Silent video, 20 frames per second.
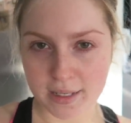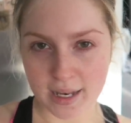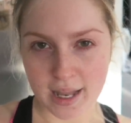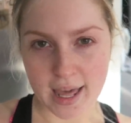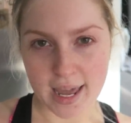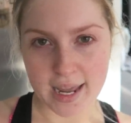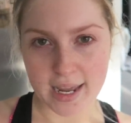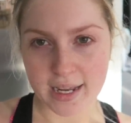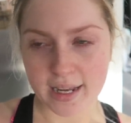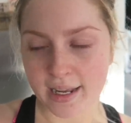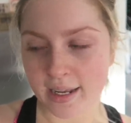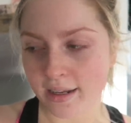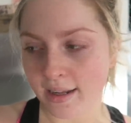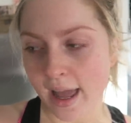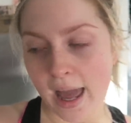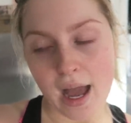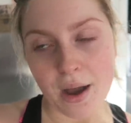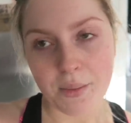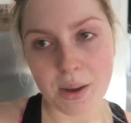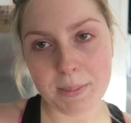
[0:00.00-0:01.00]
like
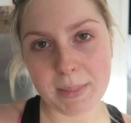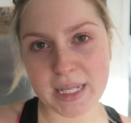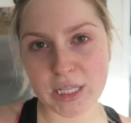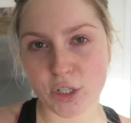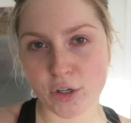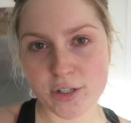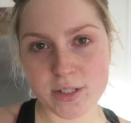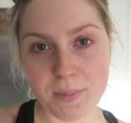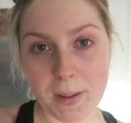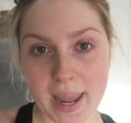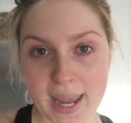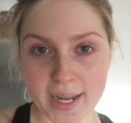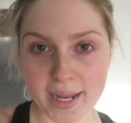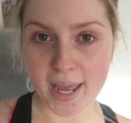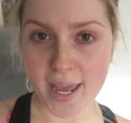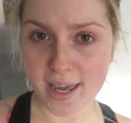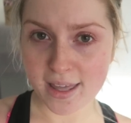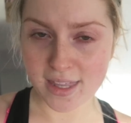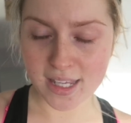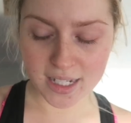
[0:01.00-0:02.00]
how I made those
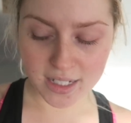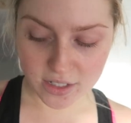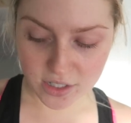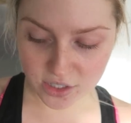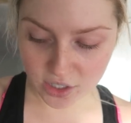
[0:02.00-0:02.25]
pancake things.